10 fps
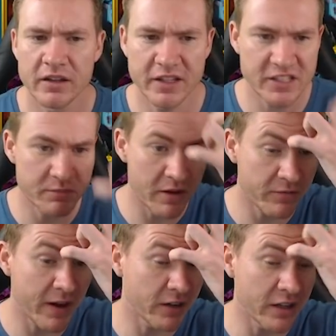this is my
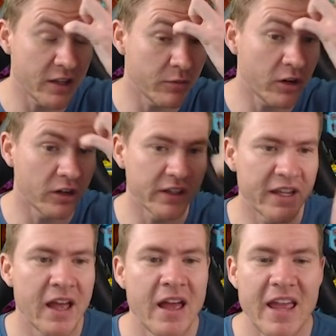Fire Knight team currently.
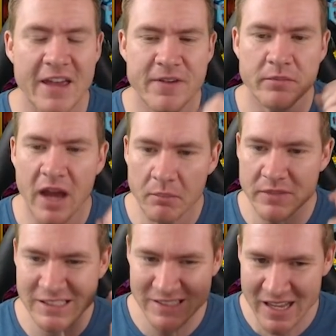If I'm not
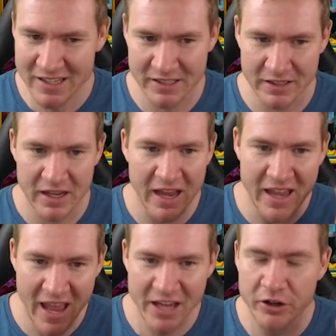mistaken, I
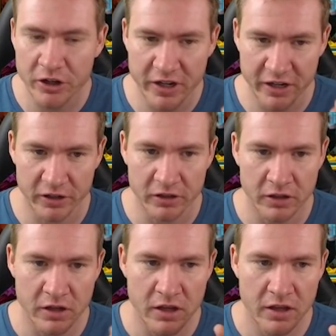had her here,
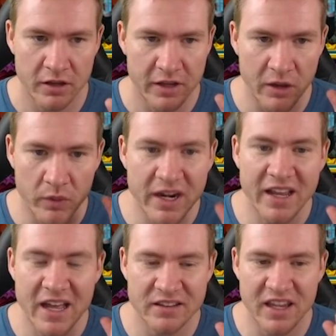and when I
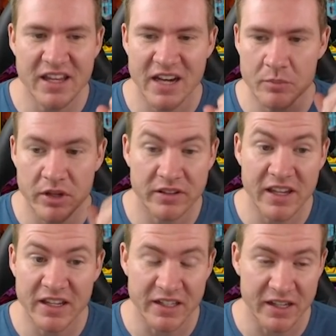got Deacon, I put Deacon